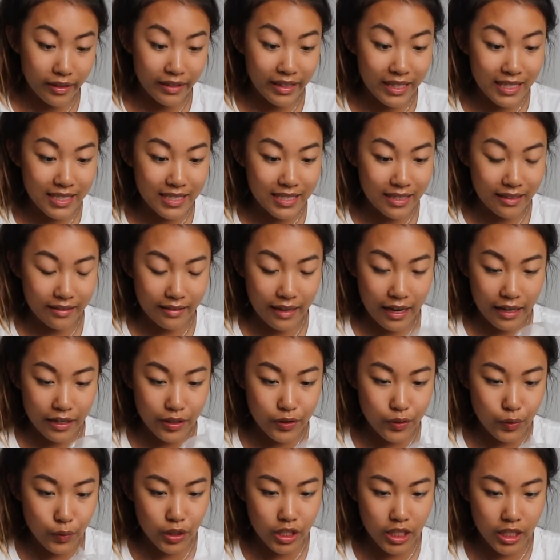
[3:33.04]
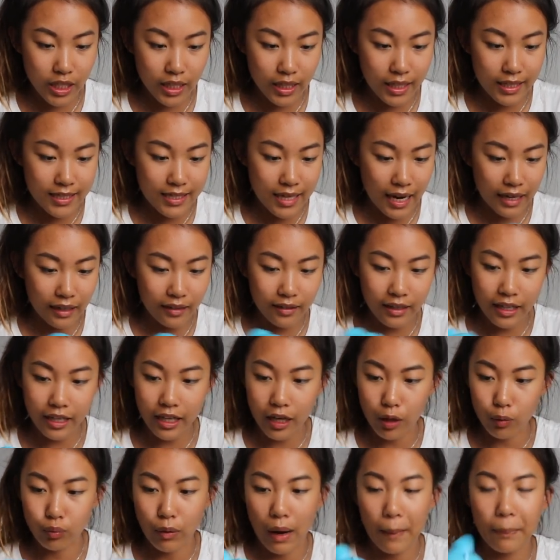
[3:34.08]
This next squishy, it's kind of
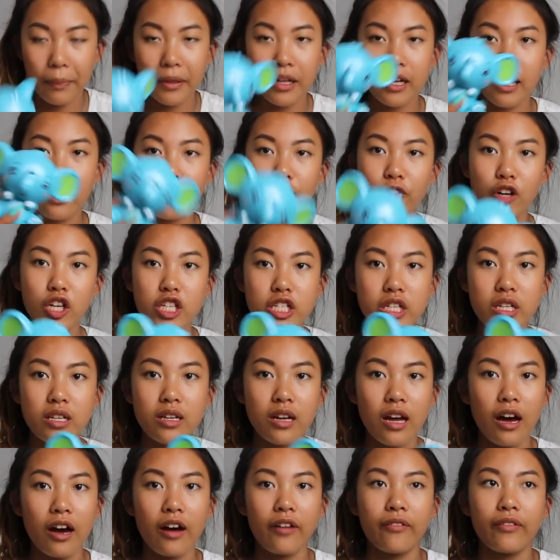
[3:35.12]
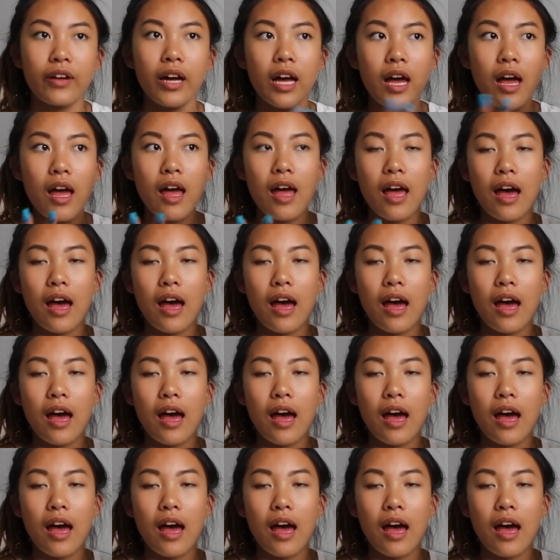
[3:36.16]
like a replica version of